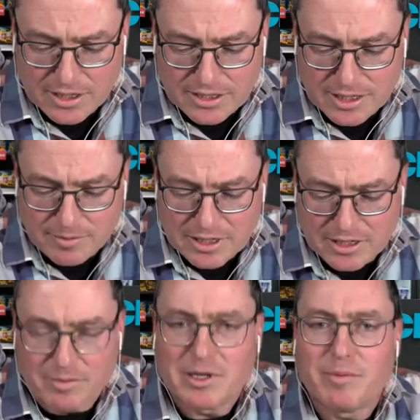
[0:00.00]
tell me a
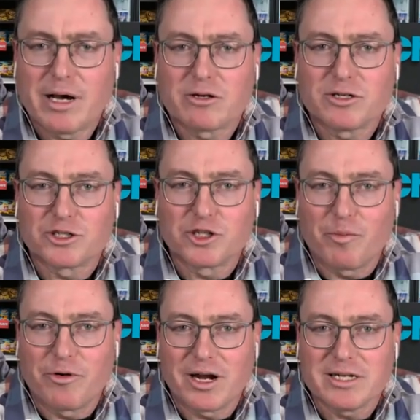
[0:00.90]
little bit about
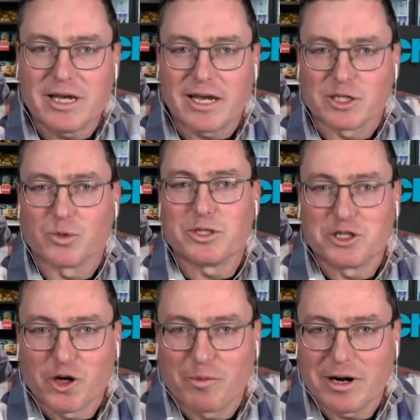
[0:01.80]
Shoprite X, or was
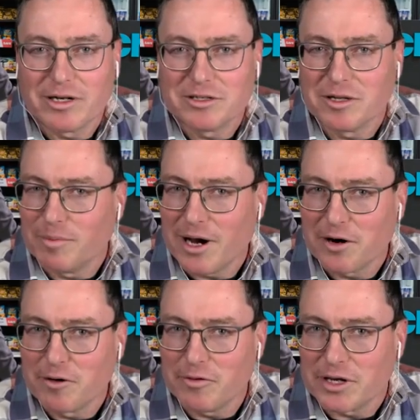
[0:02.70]
it Shoprite to the
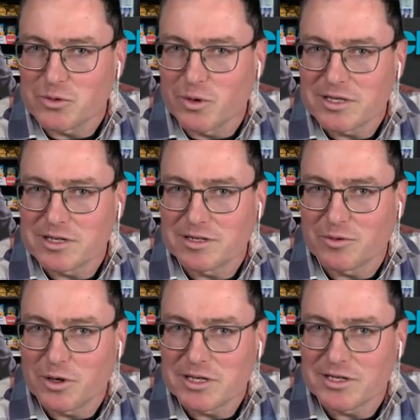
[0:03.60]
power of X? What is it,
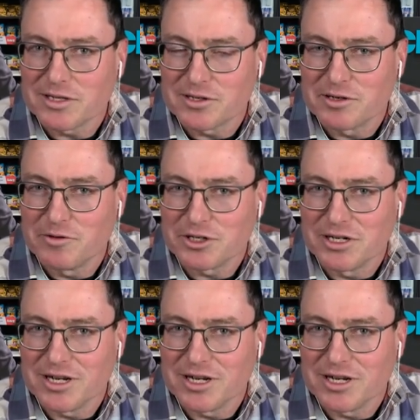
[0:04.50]
what is it this division